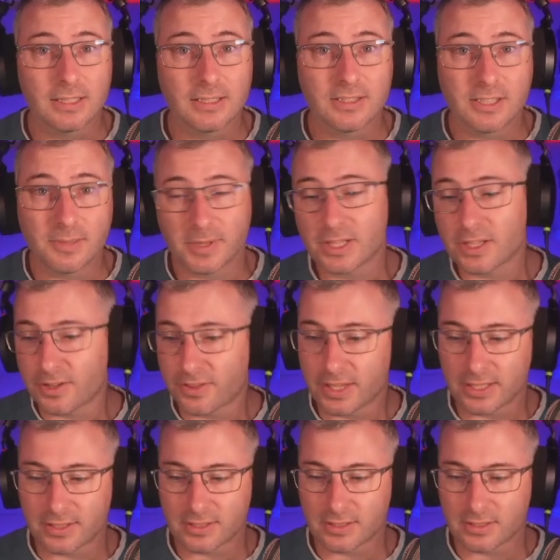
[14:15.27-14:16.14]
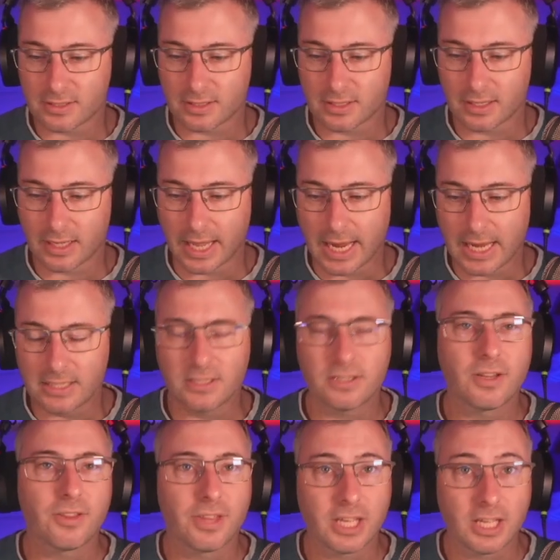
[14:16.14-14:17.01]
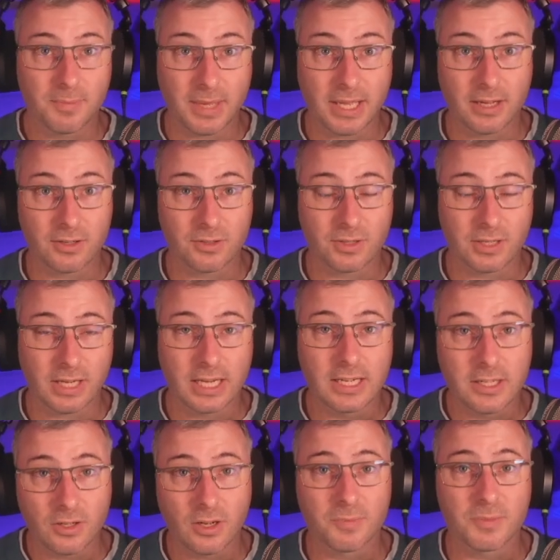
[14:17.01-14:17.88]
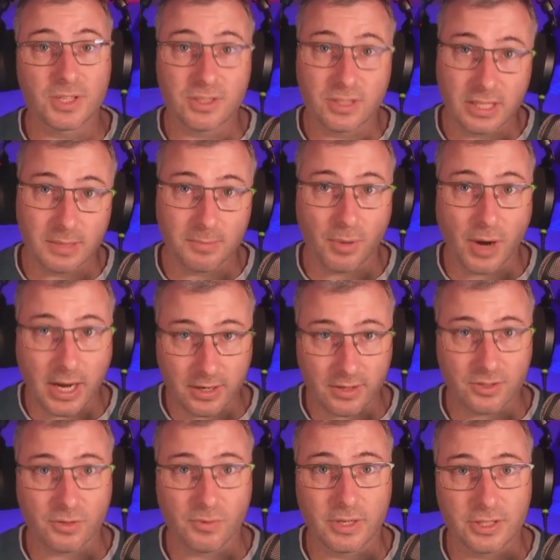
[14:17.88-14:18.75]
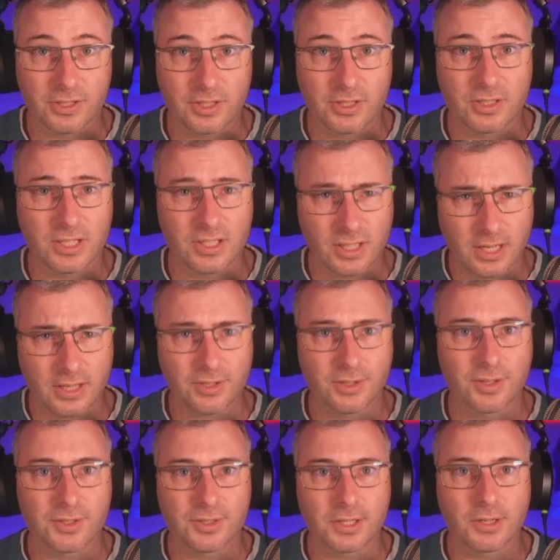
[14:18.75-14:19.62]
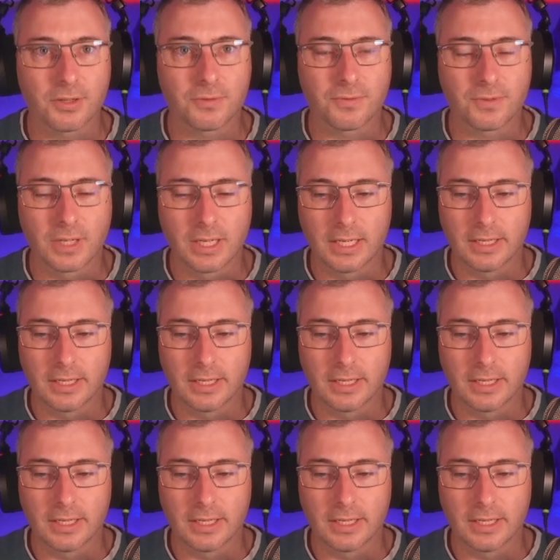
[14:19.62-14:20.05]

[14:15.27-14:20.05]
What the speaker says: something that I think's handy to think about anytime you see practice questions is ask yourself,